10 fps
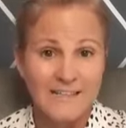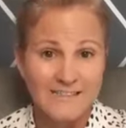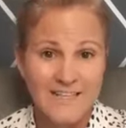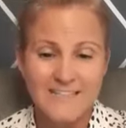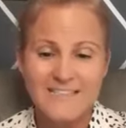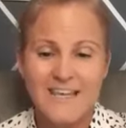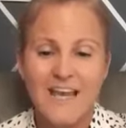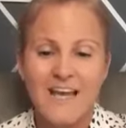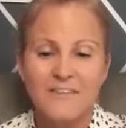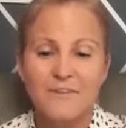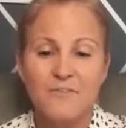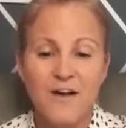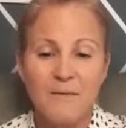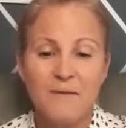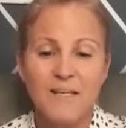us at the
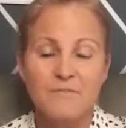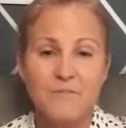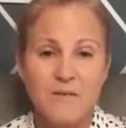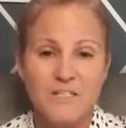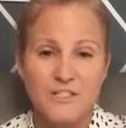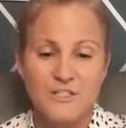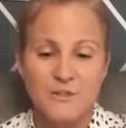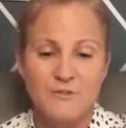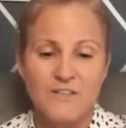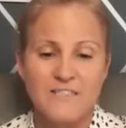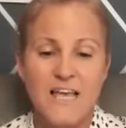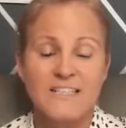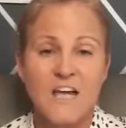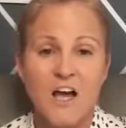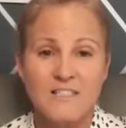Family Information Service
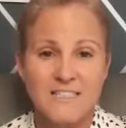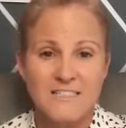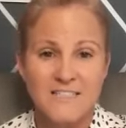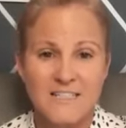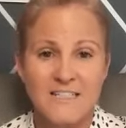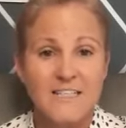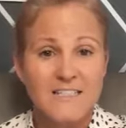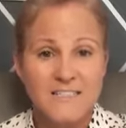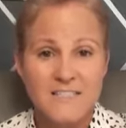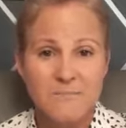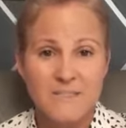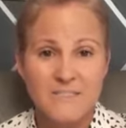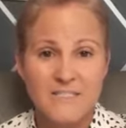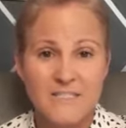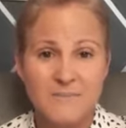at
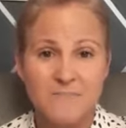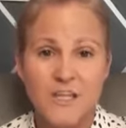rctcbc.gov.uk.